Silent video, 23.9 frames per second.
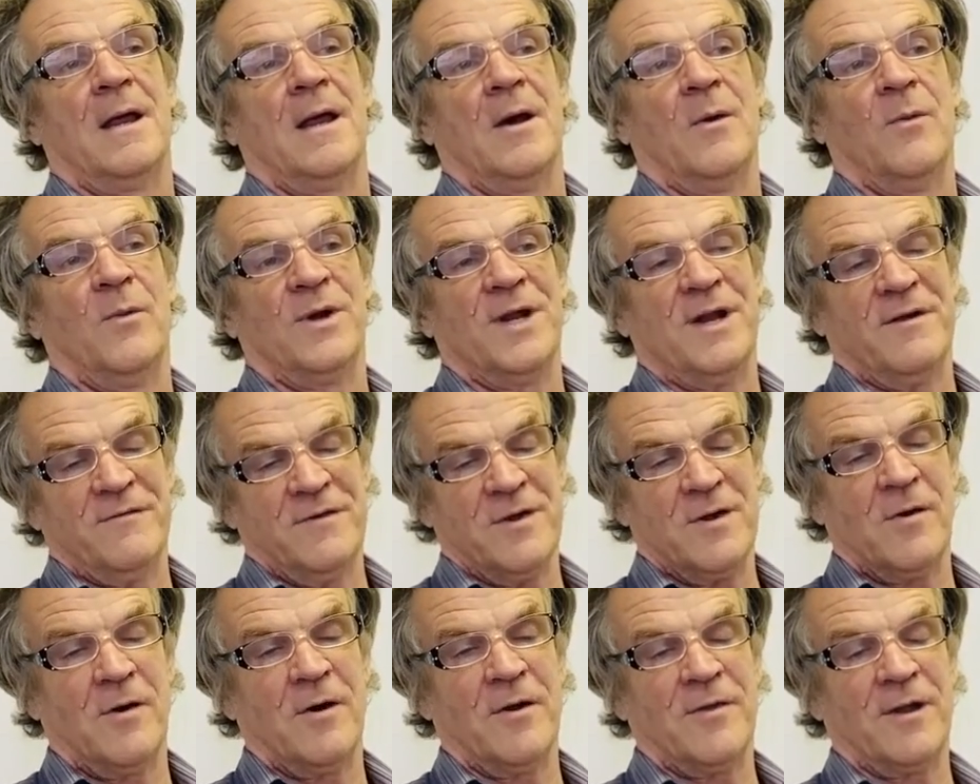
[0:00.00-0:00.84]
whatever
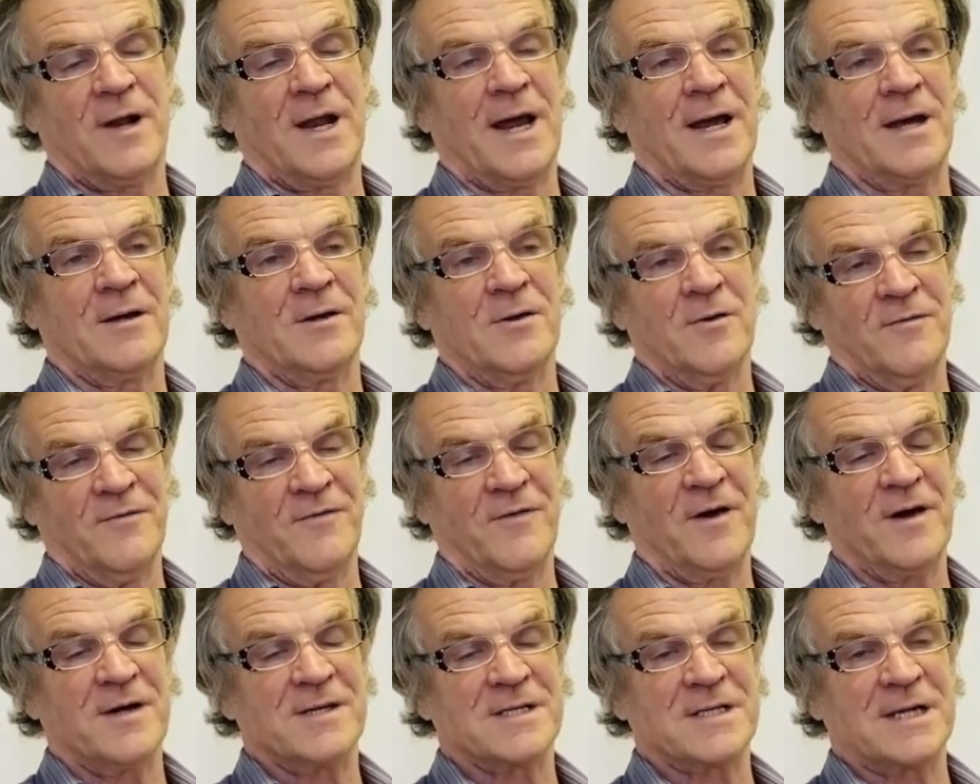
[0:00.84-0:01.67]
your other language, your
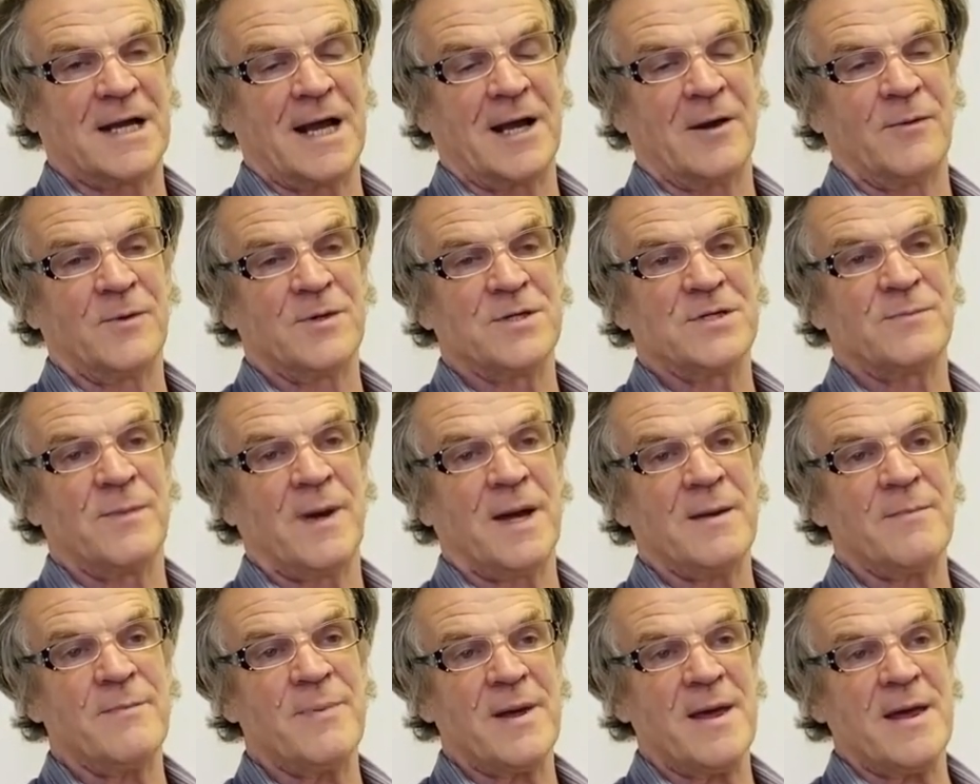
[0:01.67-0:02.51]
first language
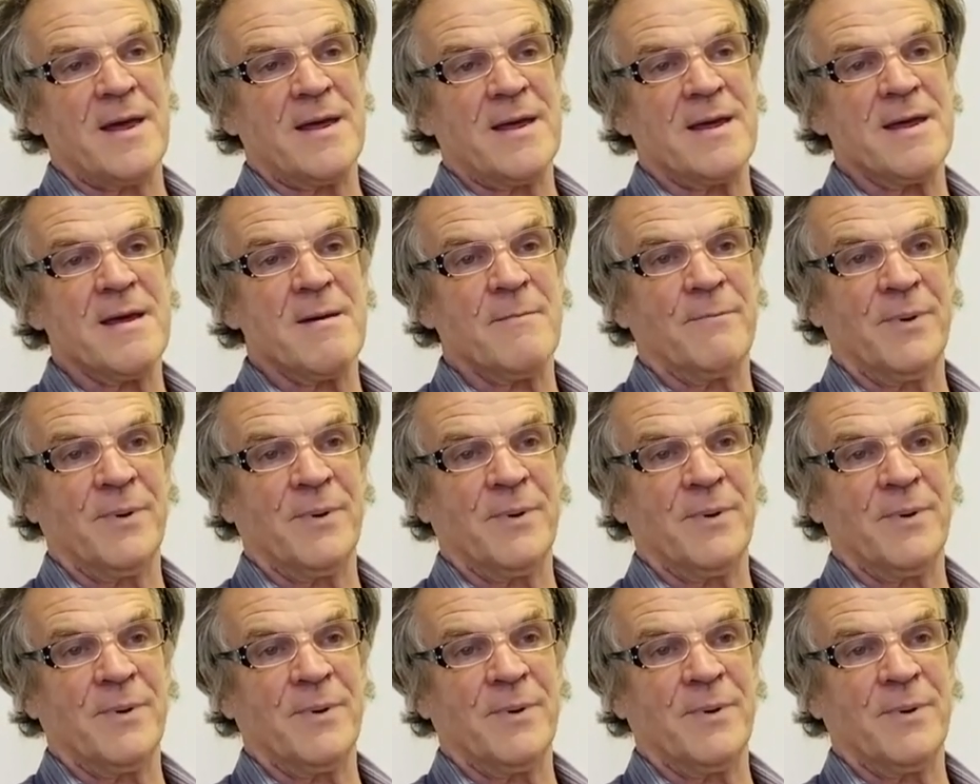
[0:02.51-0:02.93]
may be,